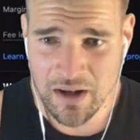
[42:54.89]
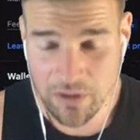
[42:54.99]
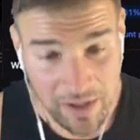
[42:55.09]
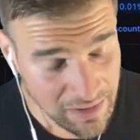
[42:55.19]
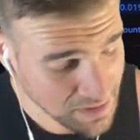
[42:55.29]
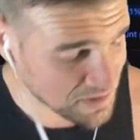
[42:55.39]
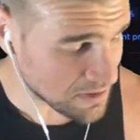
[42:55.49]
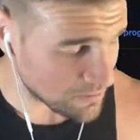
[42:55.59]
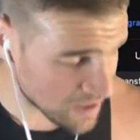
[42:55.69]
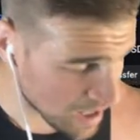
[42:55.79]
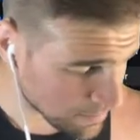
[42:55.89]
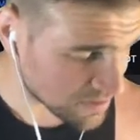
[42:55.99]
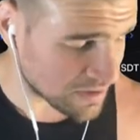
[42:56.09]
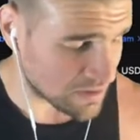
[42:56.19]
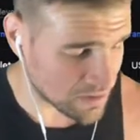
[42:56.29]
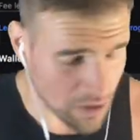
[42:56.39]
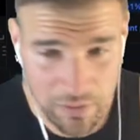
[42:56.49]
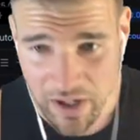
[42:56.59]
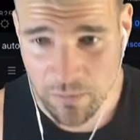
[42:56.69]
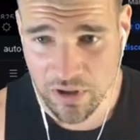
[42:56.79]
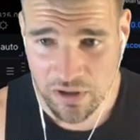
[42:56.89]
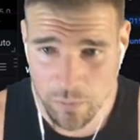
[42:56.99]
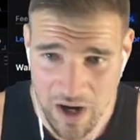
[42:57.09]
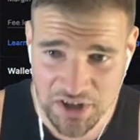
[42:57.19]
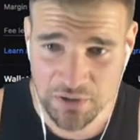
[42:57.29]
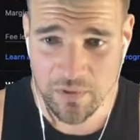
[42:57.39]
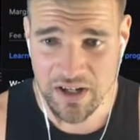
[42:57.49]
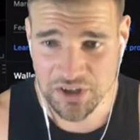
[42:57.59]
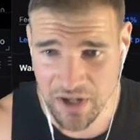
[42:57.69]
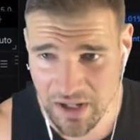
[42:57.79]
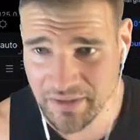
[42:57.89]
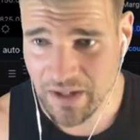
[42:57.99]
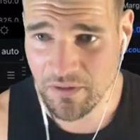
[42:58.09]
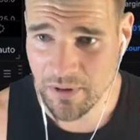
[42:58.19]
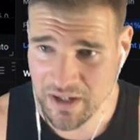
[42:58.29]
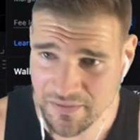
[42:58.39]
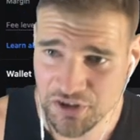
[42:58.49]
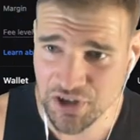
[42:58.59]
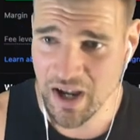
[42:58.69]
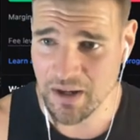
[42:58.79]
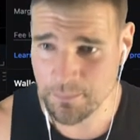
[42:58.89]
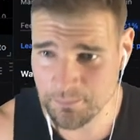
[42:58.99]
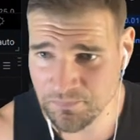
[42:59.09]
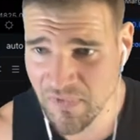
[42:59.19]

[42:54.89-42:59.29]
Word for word: All right, let's see what happens. Okay, we're going to watch and wait. Shout out to everybody in the chat.